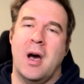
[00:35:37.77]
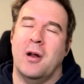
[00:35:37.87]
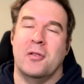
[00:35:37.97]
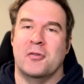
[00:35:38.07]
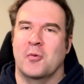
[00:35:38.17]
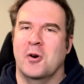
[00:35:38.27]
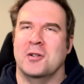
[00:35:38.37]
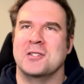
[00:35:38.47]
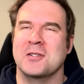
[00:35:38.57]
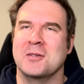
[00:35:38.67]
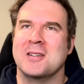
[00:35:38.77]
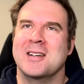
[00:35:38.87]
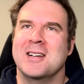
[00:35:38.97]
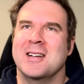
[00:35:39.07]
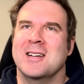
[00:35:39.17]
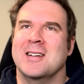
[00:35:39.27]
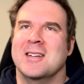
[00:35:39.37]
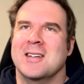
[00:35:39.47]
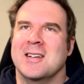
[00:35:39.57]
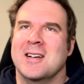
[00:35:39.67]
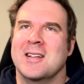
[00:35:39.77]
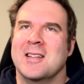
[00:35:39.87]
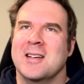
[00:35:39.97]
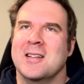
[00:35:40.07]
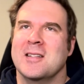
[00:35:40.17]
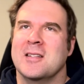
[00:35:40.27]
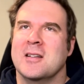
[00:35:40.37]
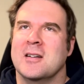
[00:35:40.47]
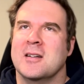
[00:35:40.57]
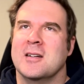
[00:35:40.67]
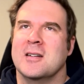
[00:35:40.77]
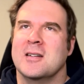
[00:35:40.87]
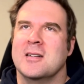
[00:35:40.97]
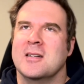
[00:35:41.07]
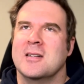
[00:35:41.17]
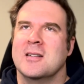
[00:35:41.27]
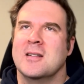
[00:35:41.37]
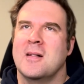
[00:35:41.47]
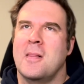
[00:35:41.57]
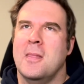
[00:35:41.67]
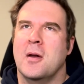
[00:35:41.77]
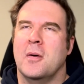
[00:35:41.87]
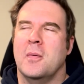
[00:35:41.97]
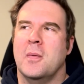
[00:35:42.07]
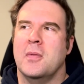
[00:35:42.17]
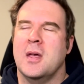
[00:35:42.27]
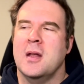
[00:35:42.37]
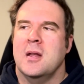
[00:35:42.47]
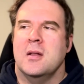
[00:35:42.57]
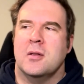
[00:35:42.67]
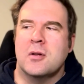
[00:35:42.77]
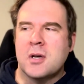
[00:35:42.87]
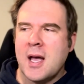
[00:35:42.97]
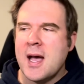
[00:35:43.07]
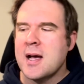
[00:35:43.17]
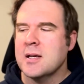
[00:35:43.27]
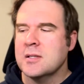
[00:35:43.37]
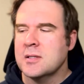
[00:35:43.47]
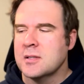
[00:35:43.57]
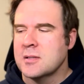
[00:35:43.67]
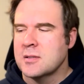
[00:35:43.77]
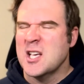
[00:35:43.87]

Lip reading: out of this world, dude. And you know, they didn't look as